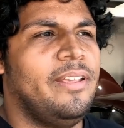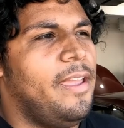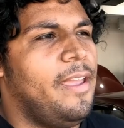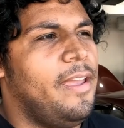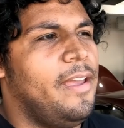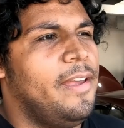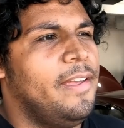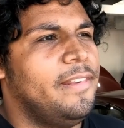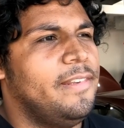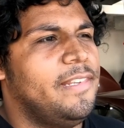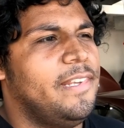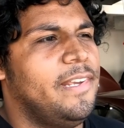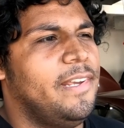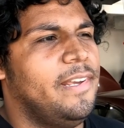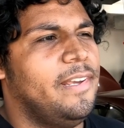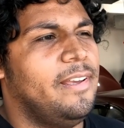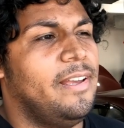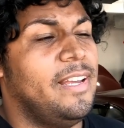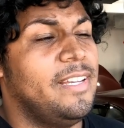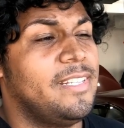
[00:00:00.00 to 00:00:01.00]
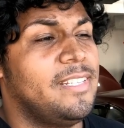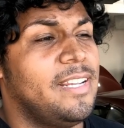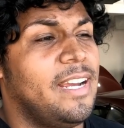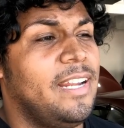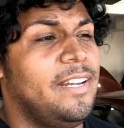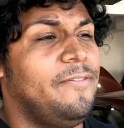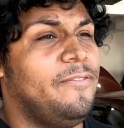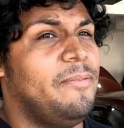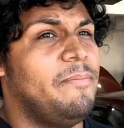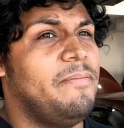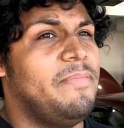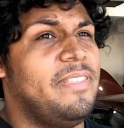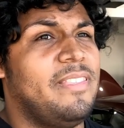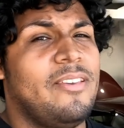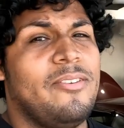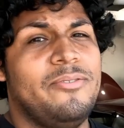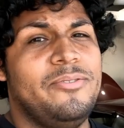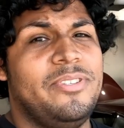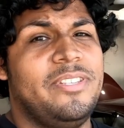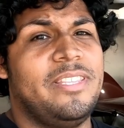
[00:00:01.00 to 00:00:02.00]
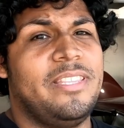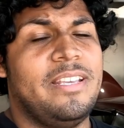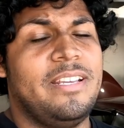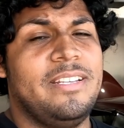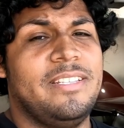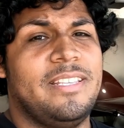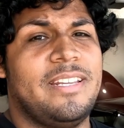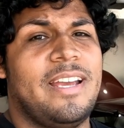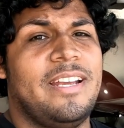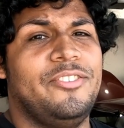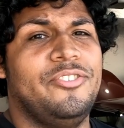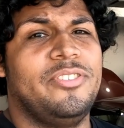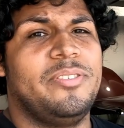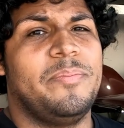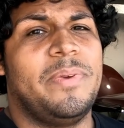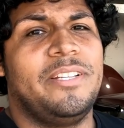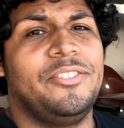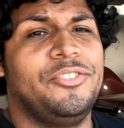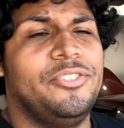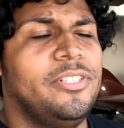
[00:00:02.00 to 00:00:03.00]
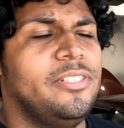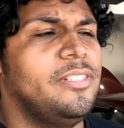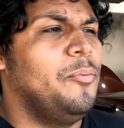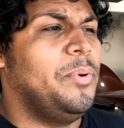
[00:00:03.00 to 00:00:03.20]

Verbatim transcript: And aside from those things that I just mentioned,